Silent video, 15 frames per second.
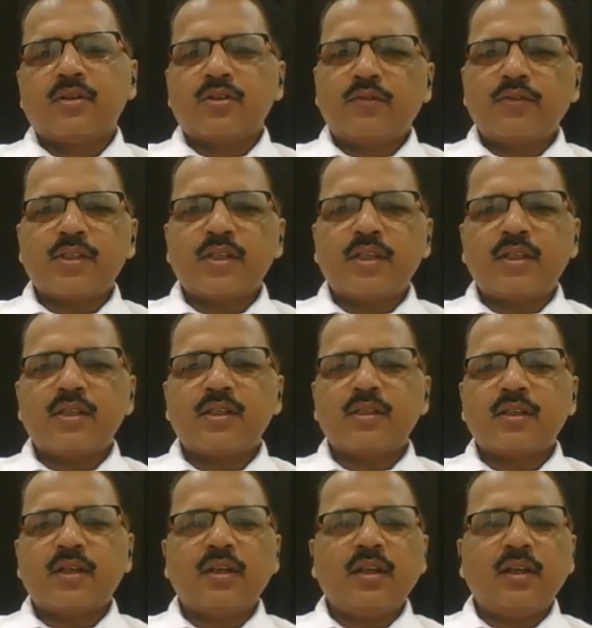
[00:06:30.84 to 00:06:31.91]
So obviously, this
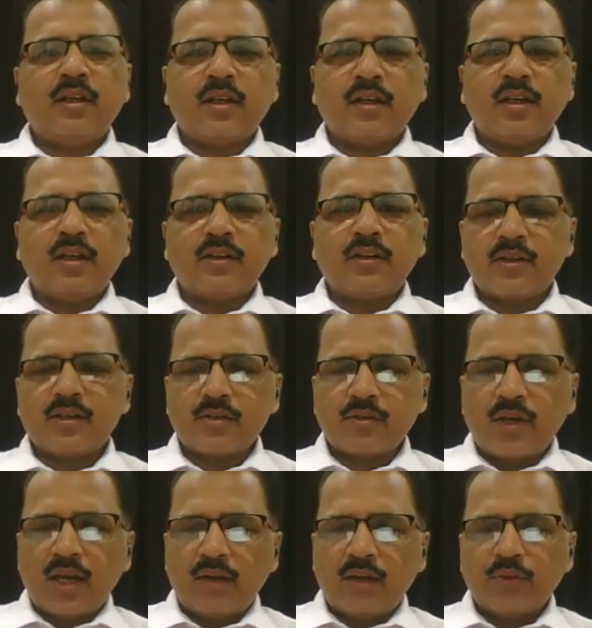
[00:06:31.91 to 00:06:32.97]
is the yearly interest.
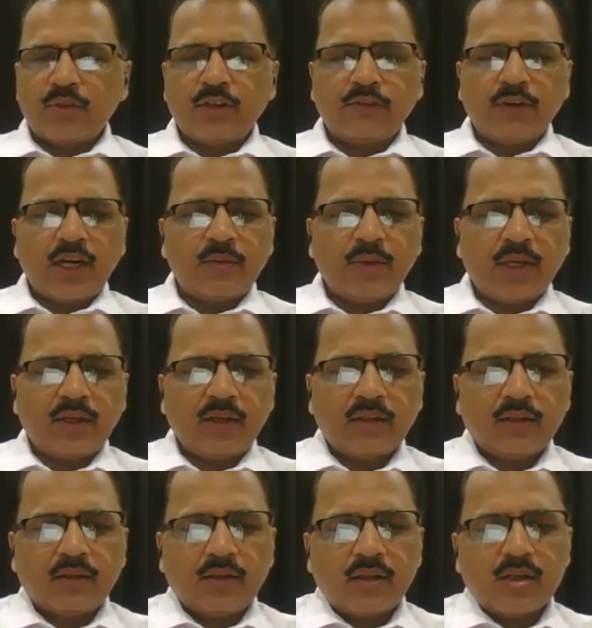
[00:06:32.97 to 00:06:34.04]
So I have to divide by
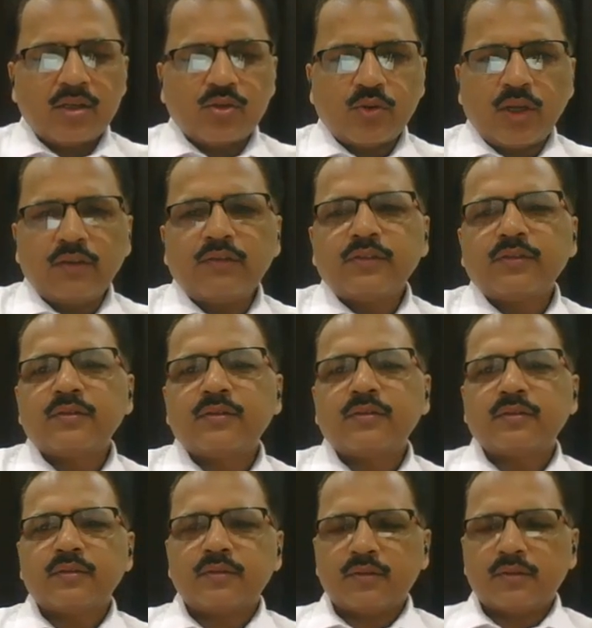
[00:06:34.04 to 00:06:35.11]
12.
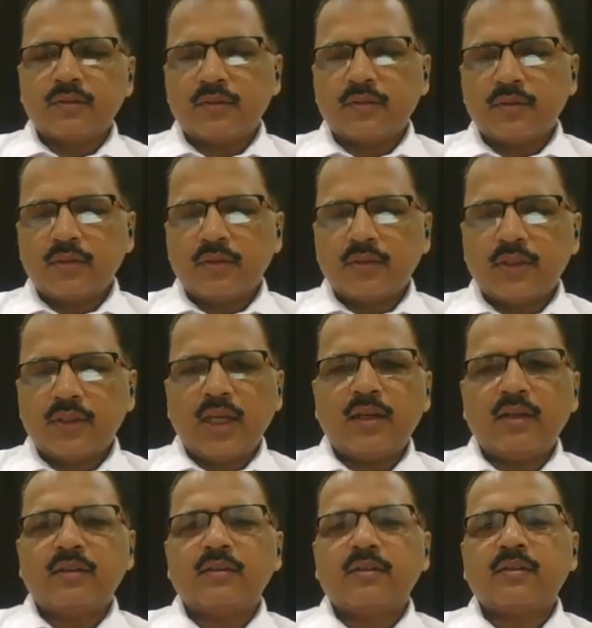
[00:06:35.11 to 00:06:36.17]

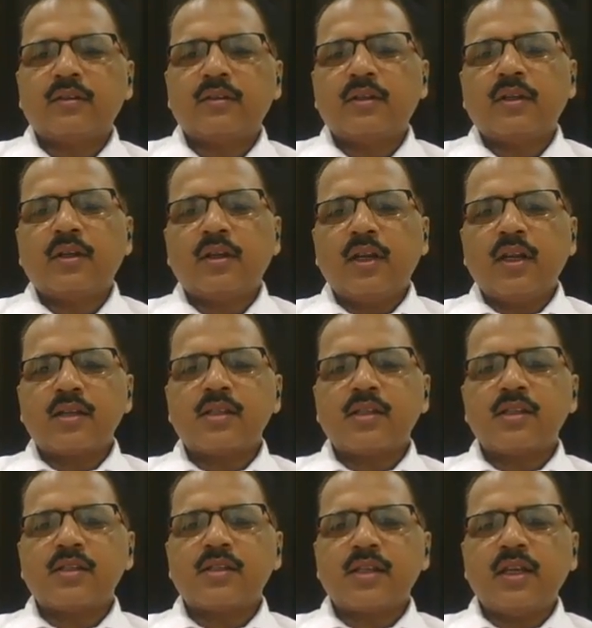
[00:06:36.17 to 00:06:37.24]
Then next
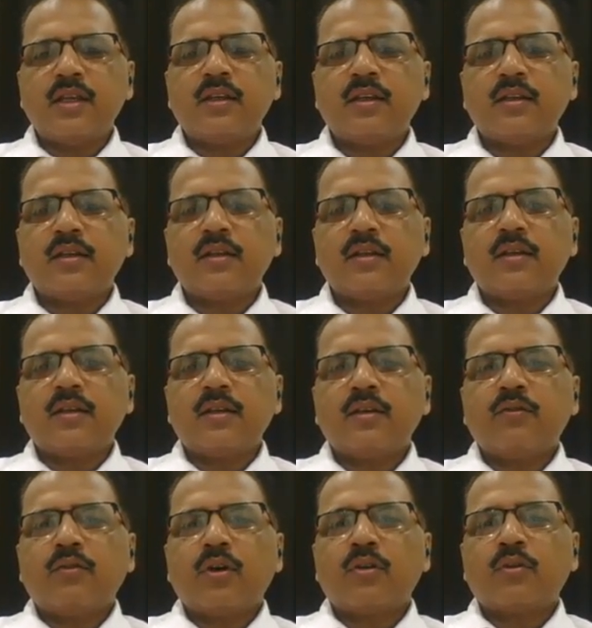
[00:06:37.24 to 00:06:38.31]
it is saying
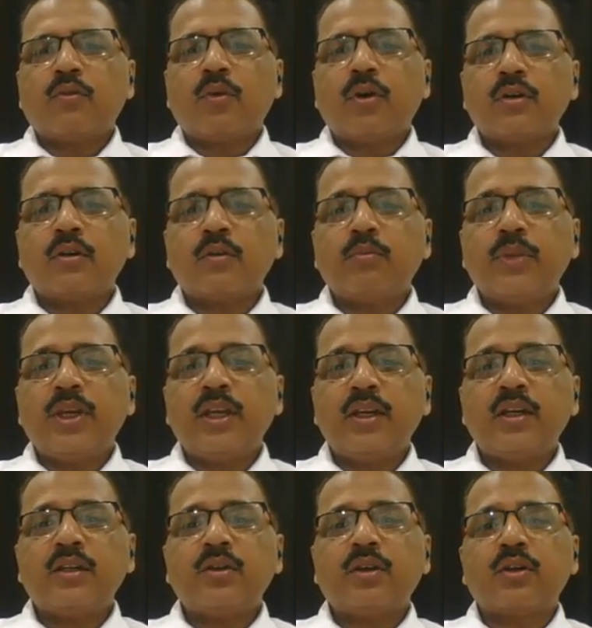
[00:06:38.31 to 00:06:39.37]
for what
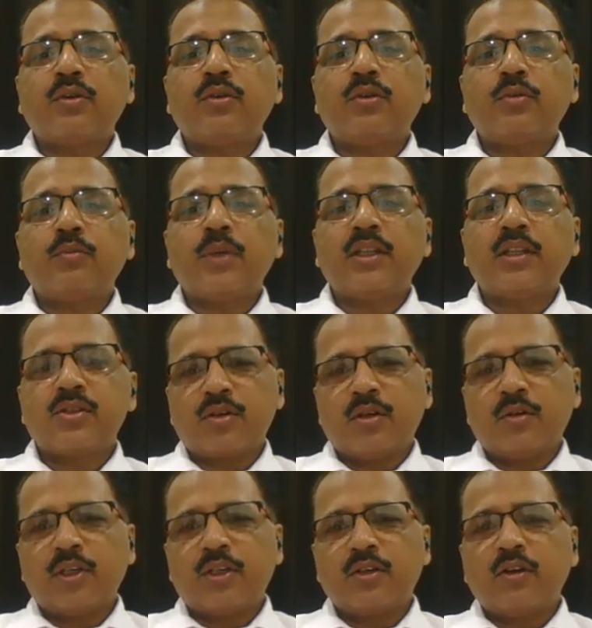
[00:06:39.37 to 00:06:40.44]
period you are going to pay the
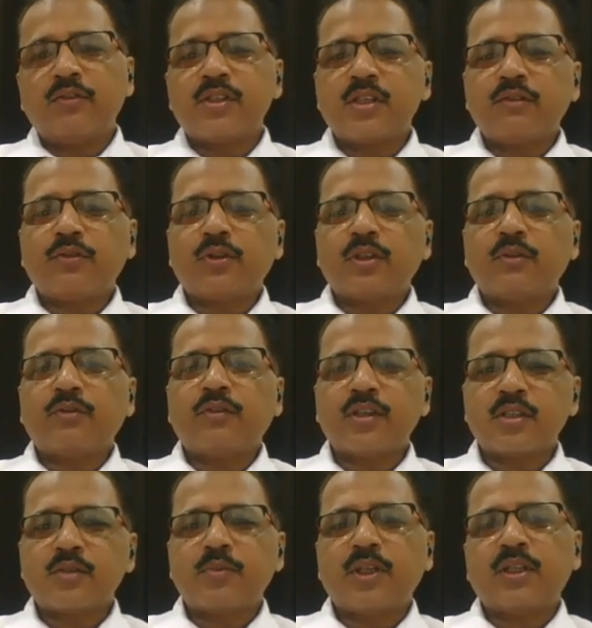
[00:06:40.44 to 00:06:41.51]
installment. Obviously, for the
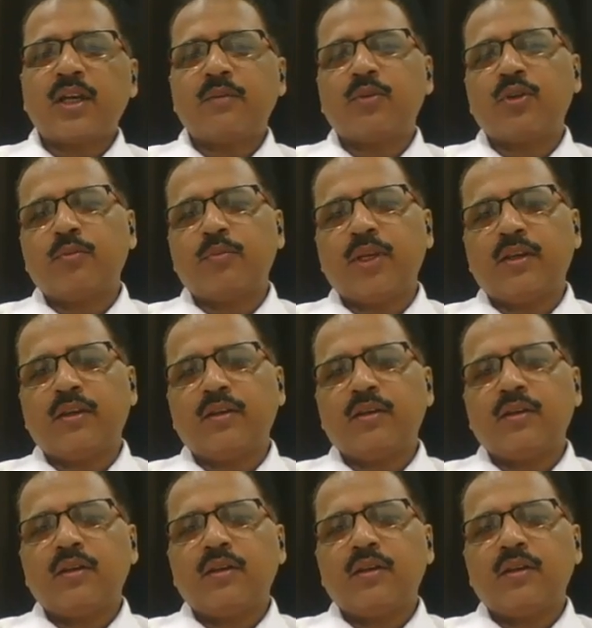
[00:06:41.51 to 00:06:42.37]
first month, I'm going to pay.